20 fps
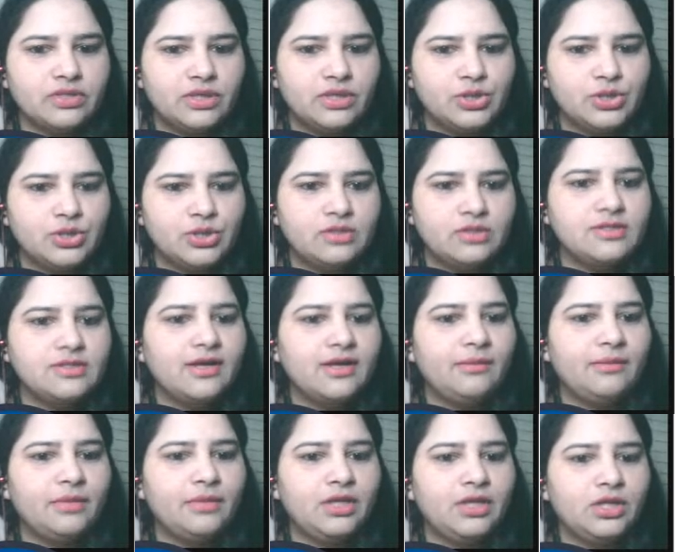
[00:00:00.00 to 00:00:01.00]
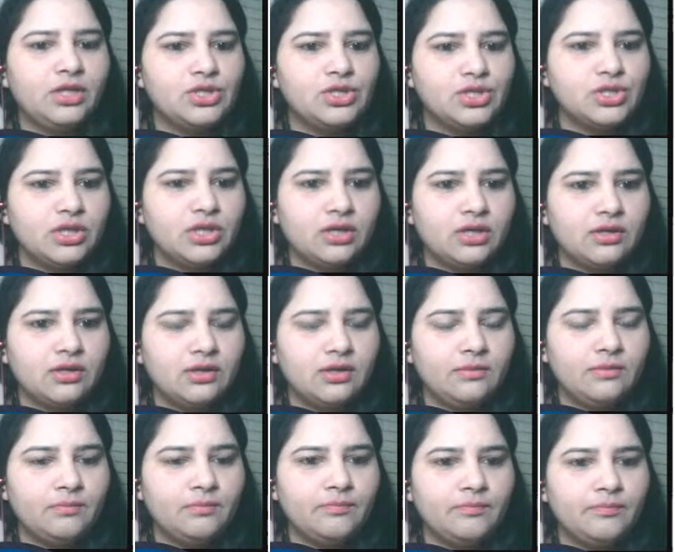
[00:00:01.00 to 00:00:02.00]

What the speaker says: nations have been initiated.